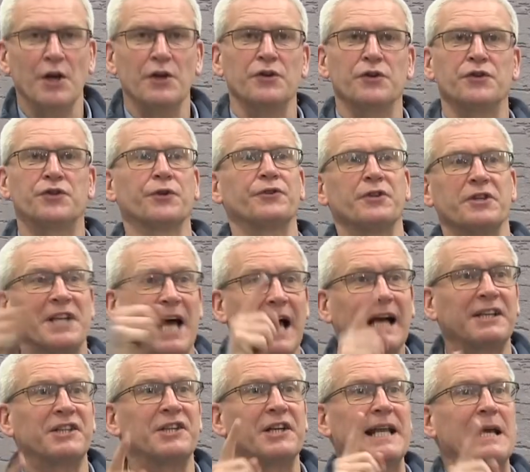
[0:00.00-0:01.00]
So there's
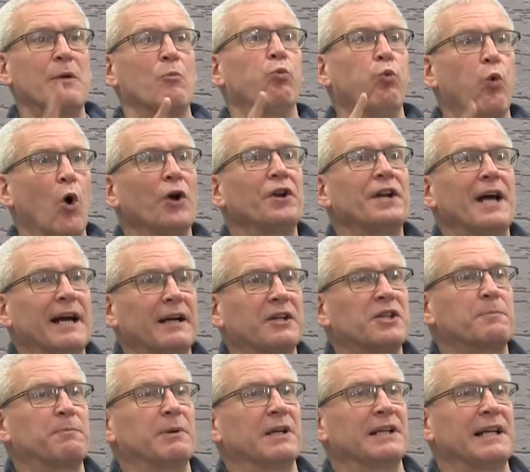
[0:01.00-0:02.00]
actually one
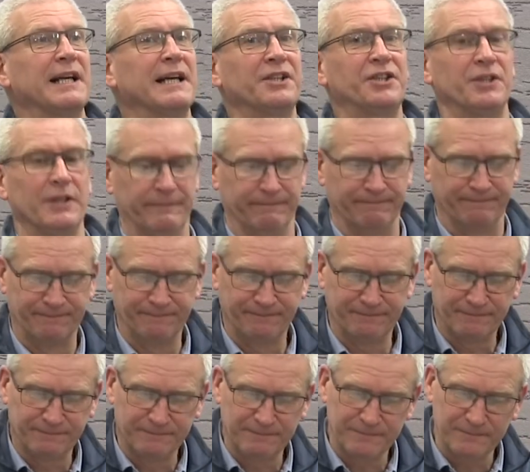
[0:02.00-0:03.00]
explanation
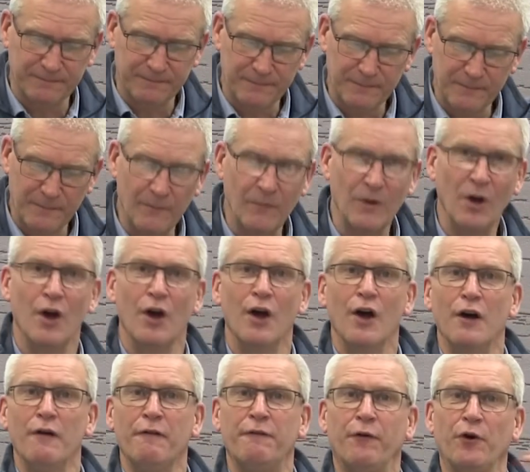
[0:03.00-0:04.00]

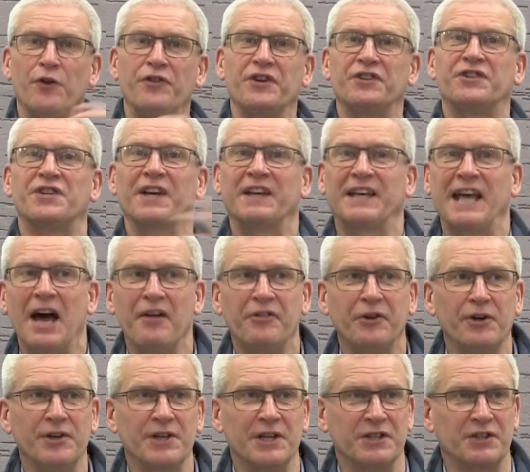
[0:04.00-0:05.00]
for the
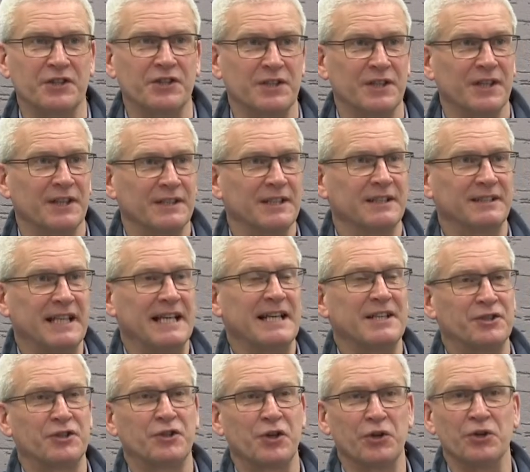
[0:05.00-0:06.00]
togetherness that
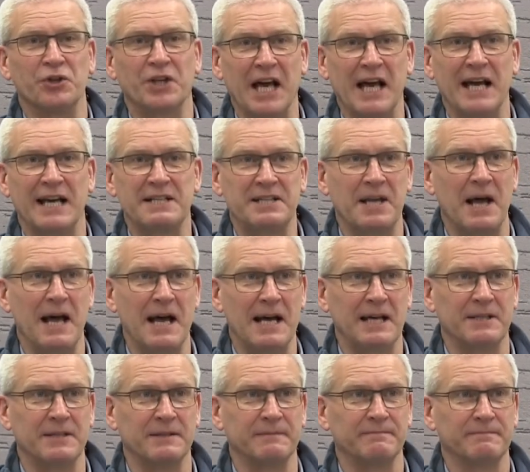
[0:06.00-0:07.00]
these two guys
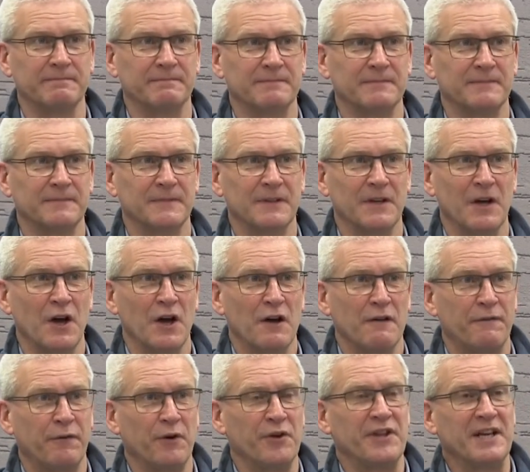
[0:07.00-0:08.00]
had,
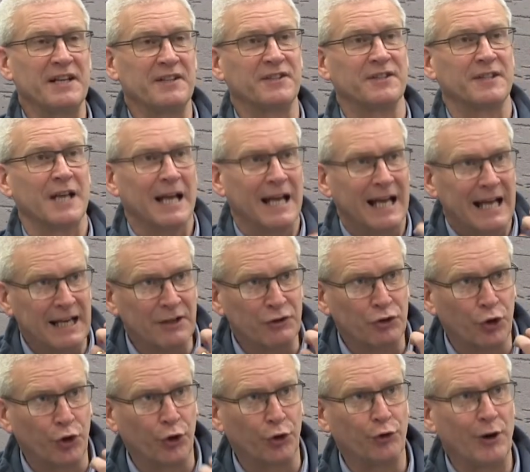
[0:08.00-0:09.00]
for this
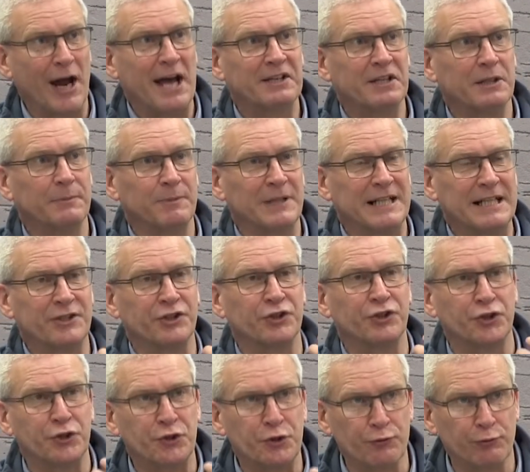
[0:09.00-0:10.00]
incredibly
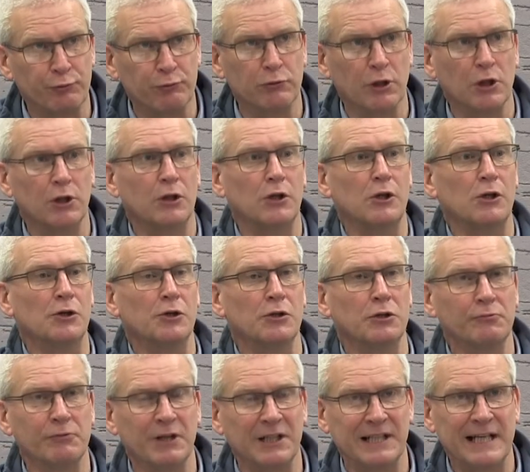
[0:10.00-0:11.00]

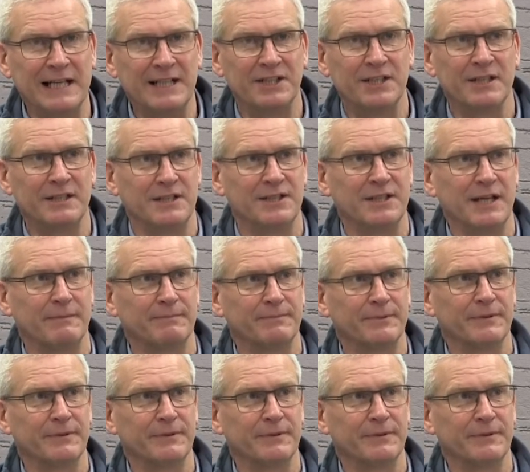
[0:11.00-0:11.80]
strong relationship.